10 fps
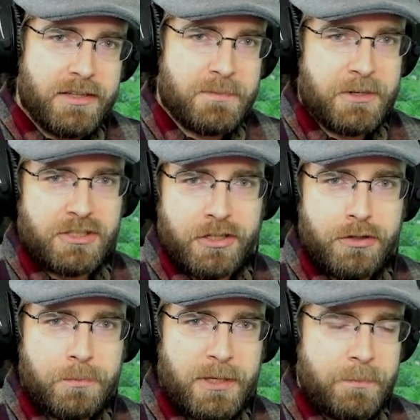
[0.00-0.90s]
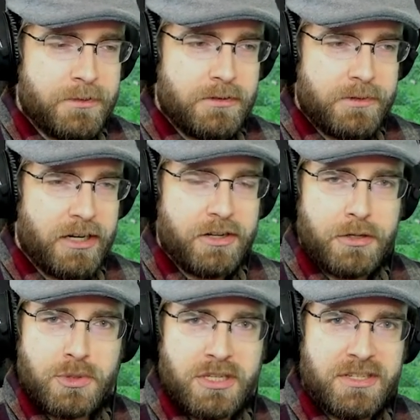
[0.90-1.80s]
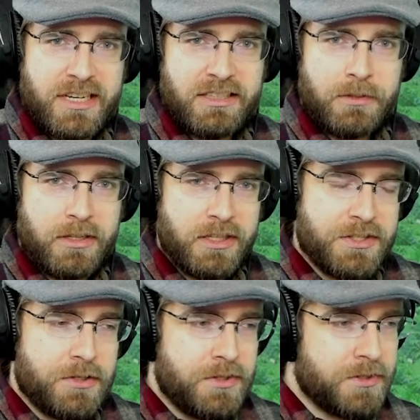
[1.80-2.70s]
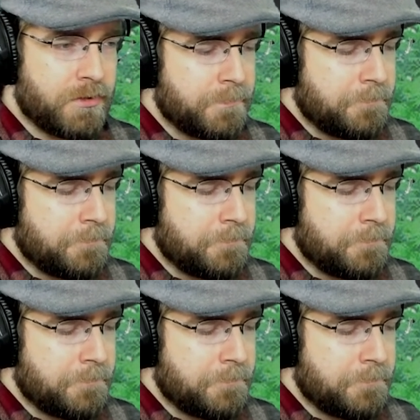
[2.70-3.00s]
especially new people that are used to daily releasers.